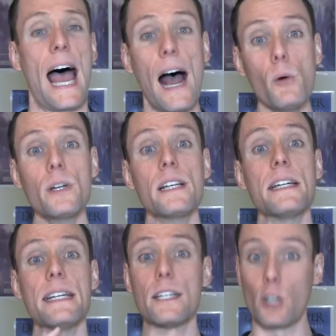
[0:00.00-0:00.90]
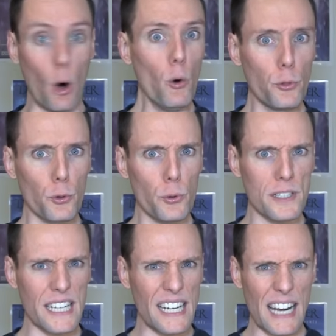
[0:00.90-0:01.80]
how did he go through
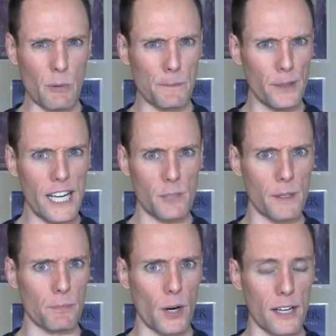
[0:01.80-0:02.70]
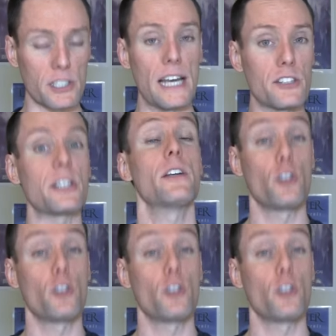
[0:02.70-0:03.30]
the DNA replacement process,